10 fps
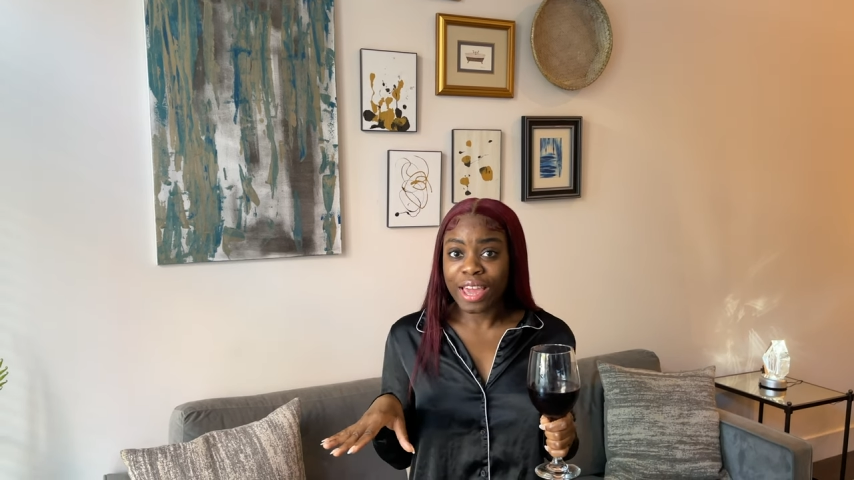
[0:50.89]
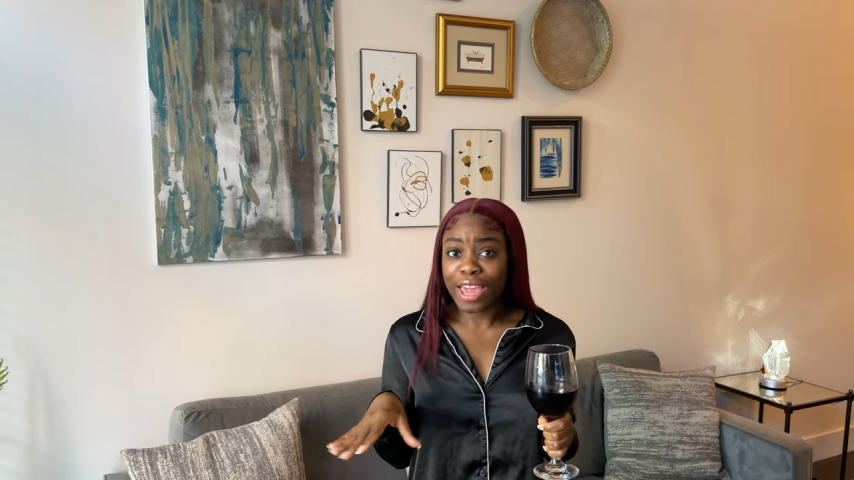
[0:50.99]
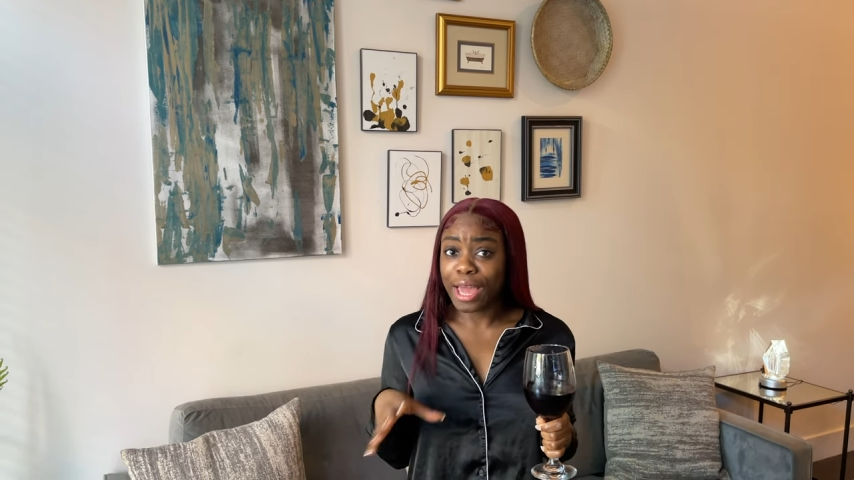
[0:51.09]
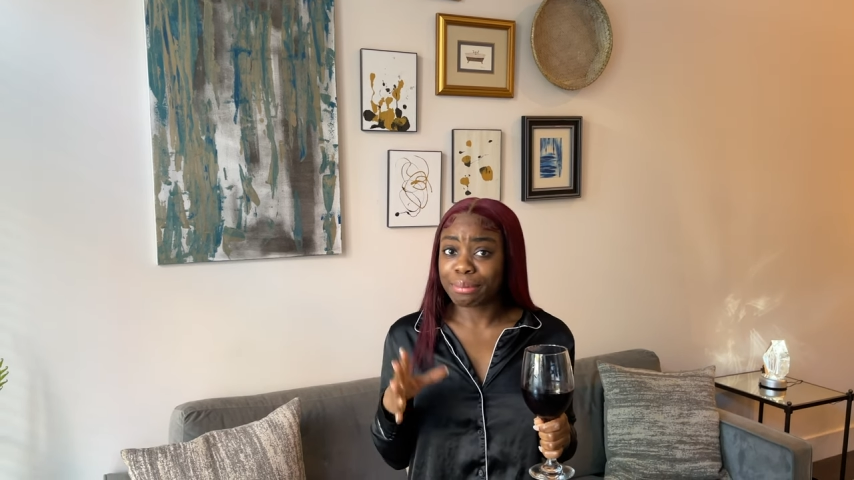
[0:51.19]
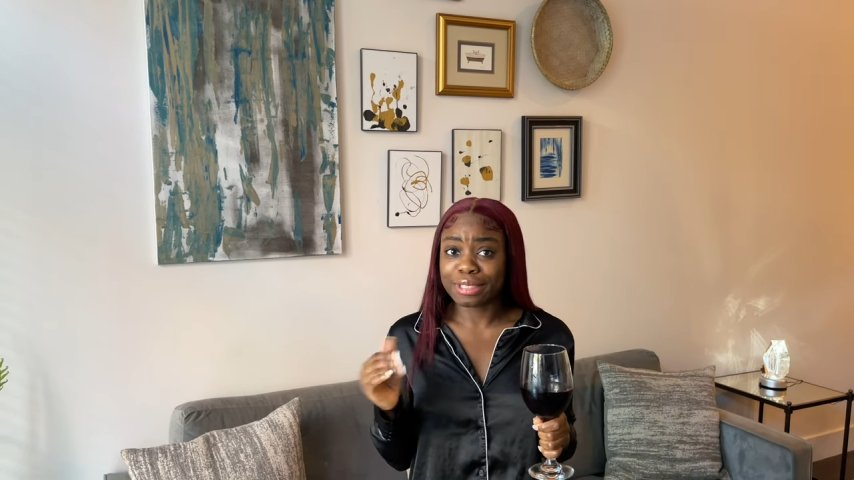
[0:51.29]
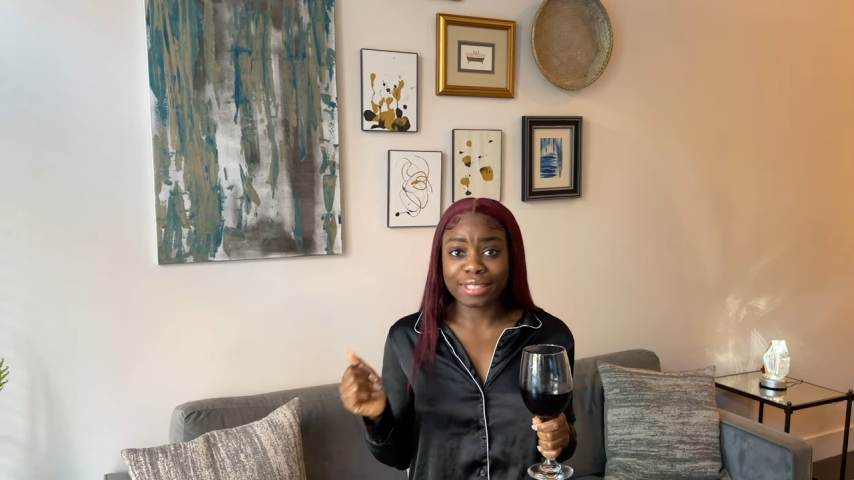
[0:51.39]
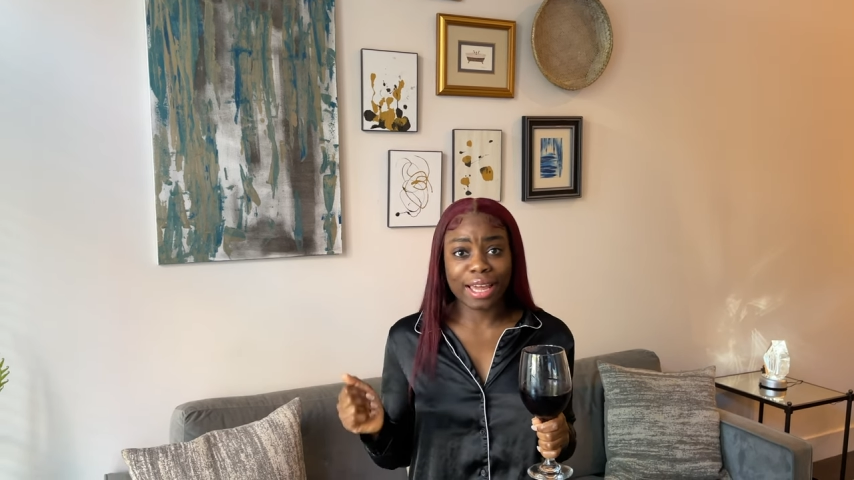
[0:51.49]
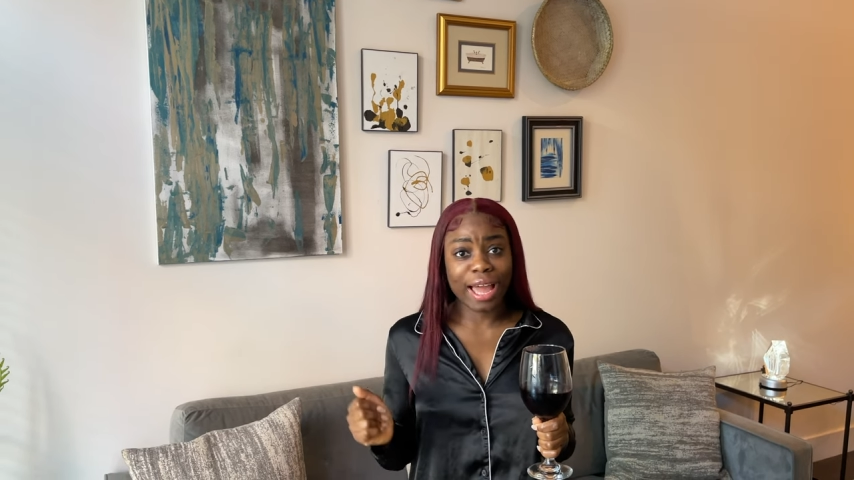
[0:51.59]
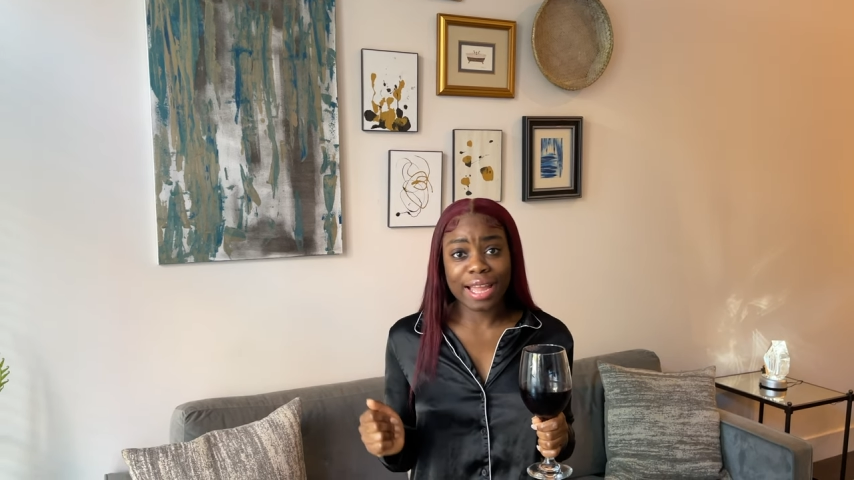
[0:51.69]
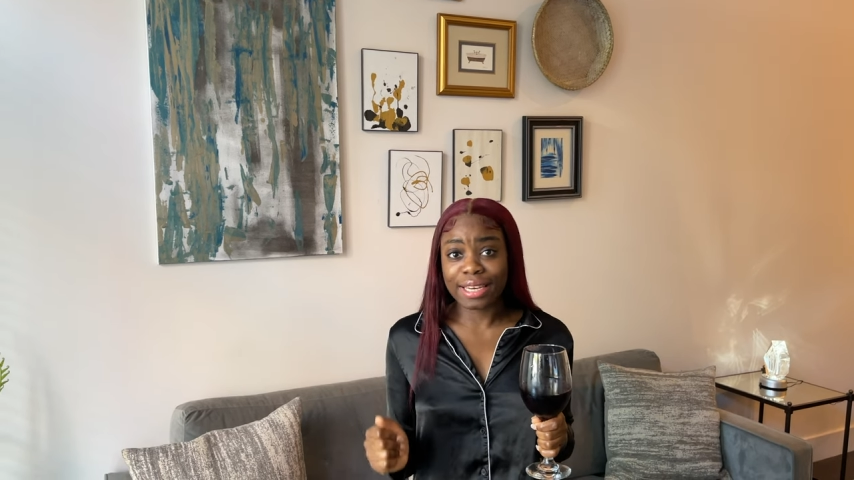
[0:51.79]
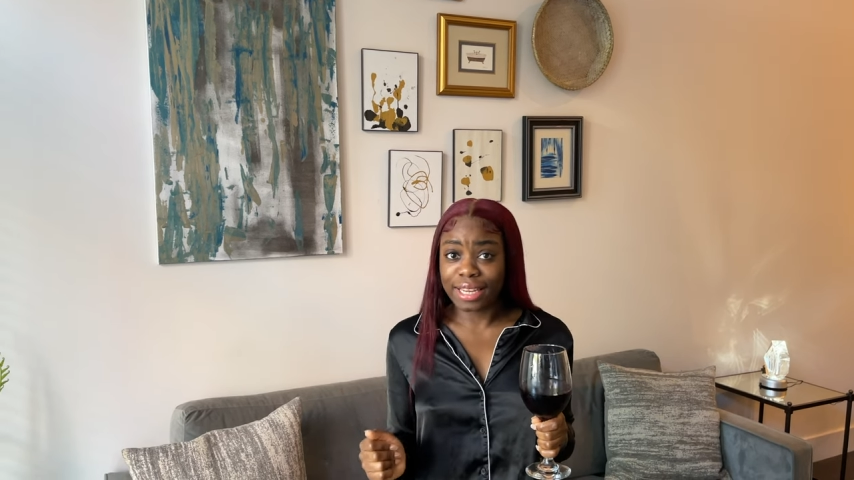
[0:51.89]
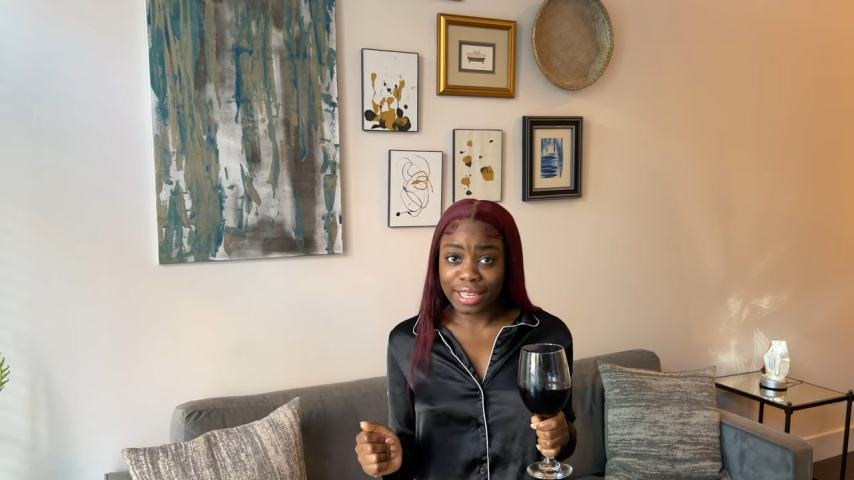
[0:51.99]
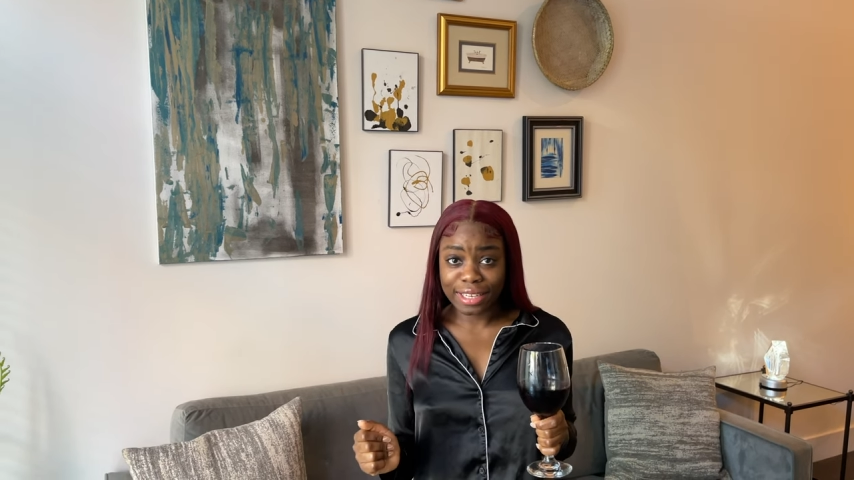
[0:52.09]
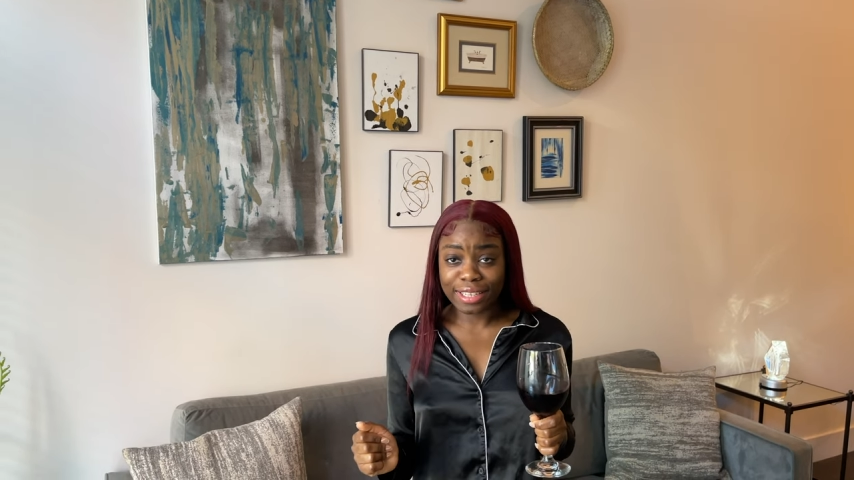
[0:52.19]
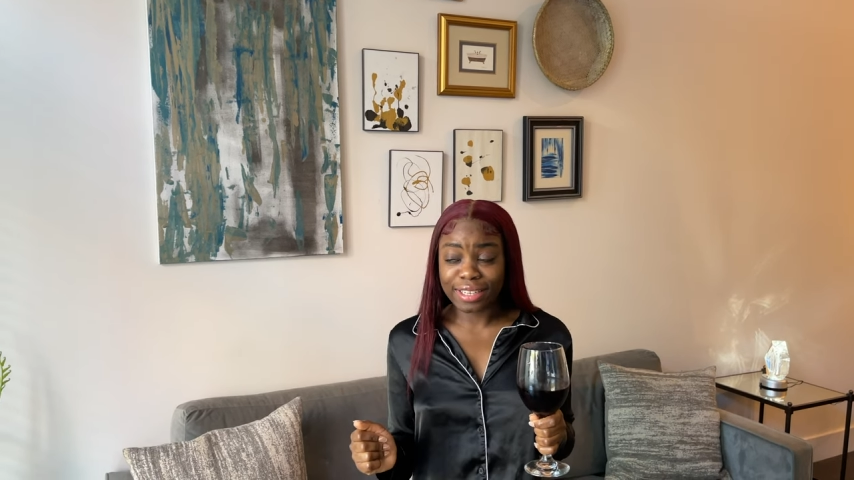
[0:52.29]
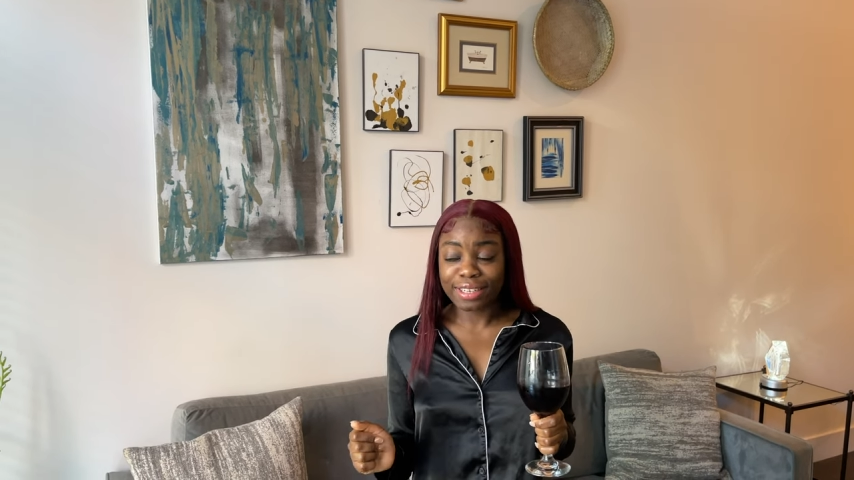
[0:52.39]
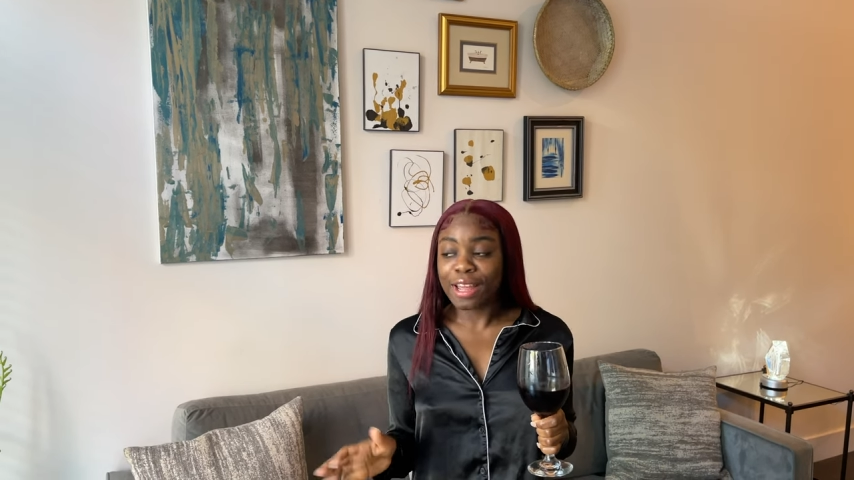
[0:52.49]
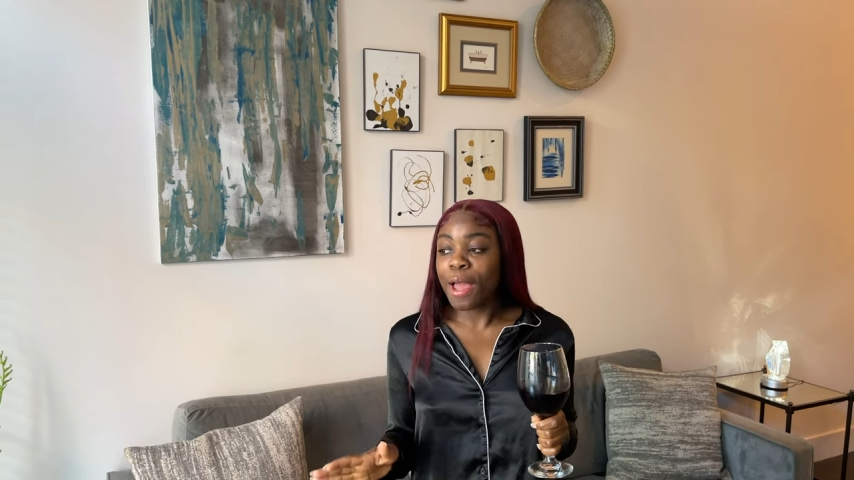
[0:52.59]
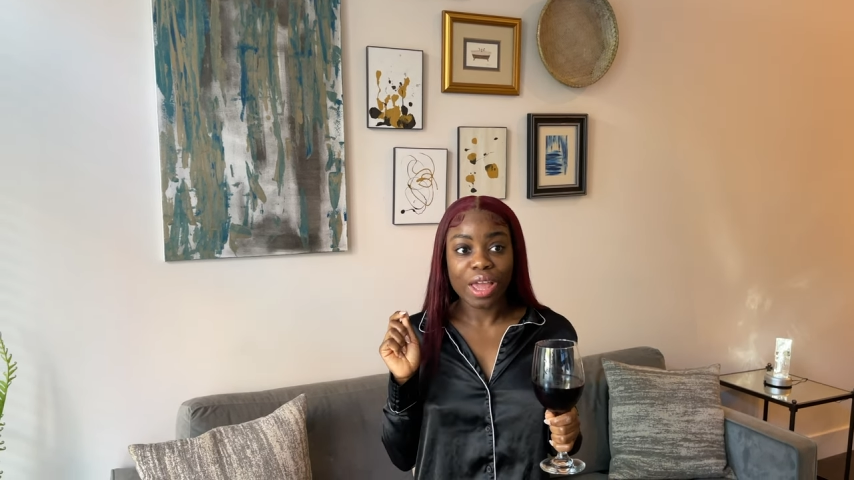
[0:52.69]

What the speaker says: and I'm just like, I need it.